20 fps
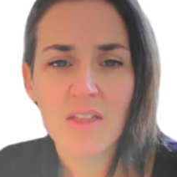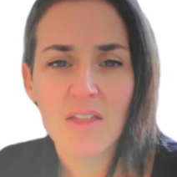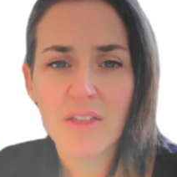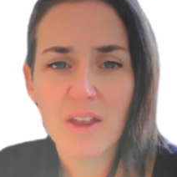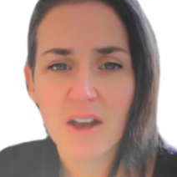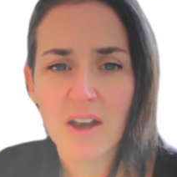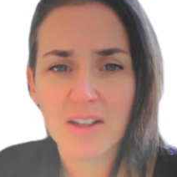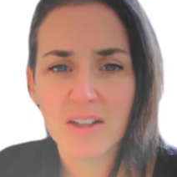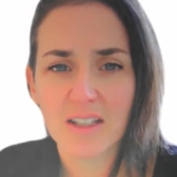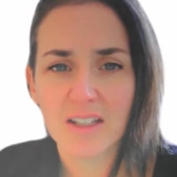
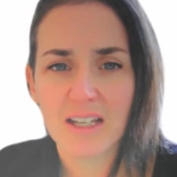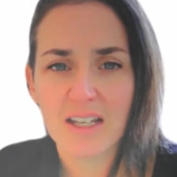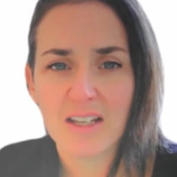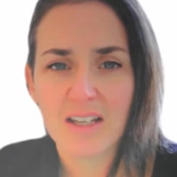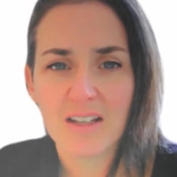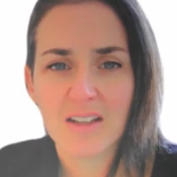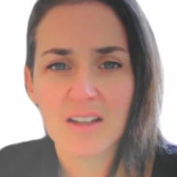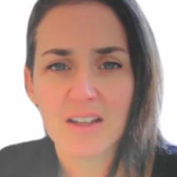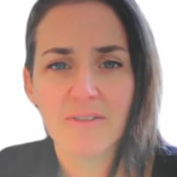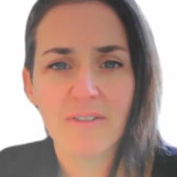Thirdly,
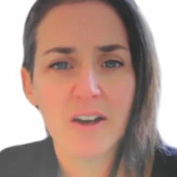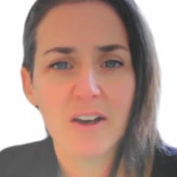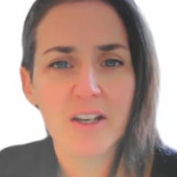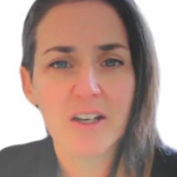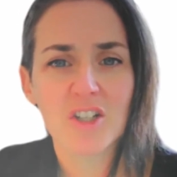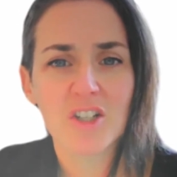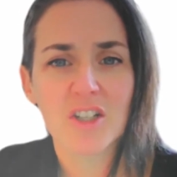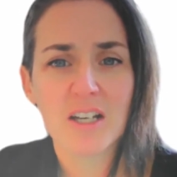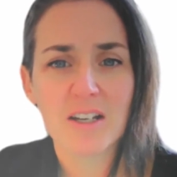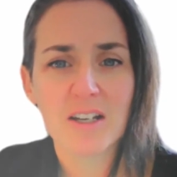the
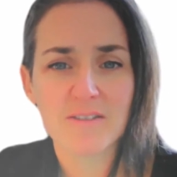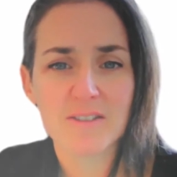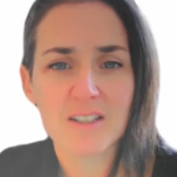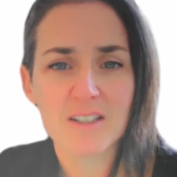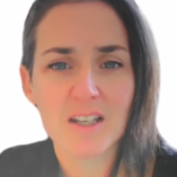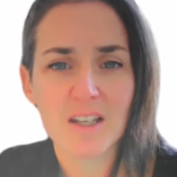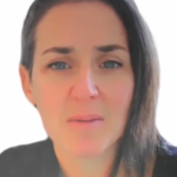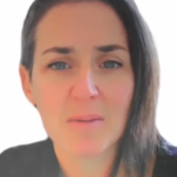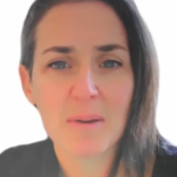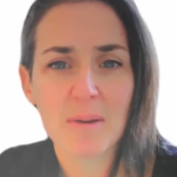focus shifts
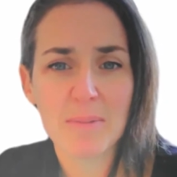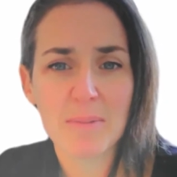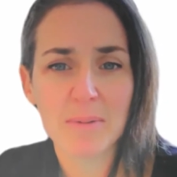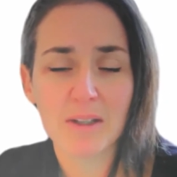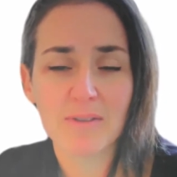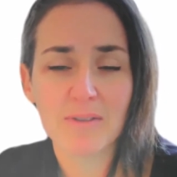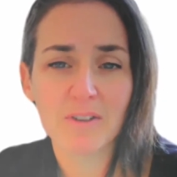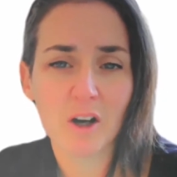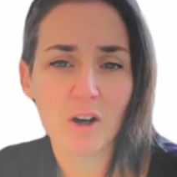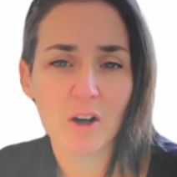to the people
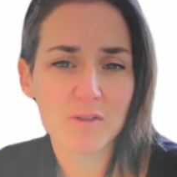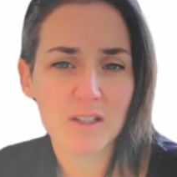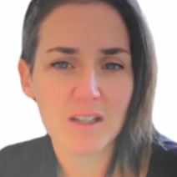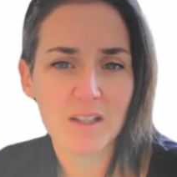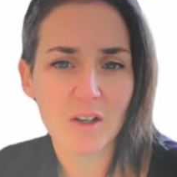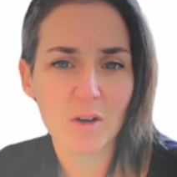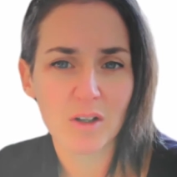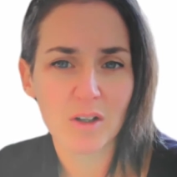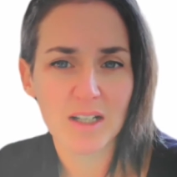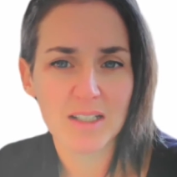involved in
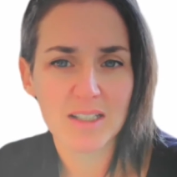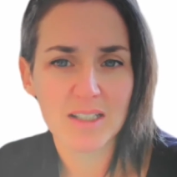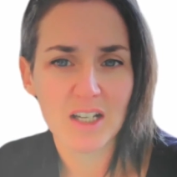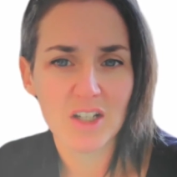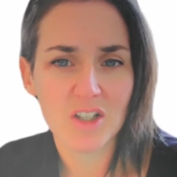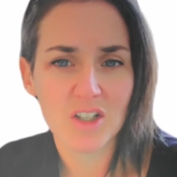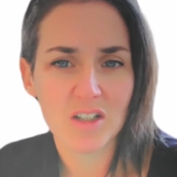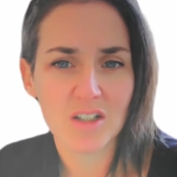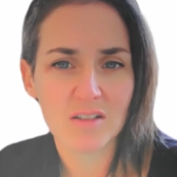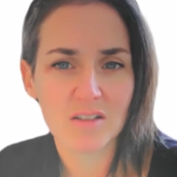the
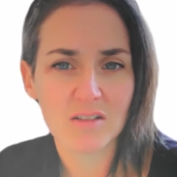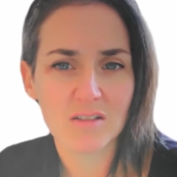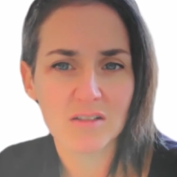organisation.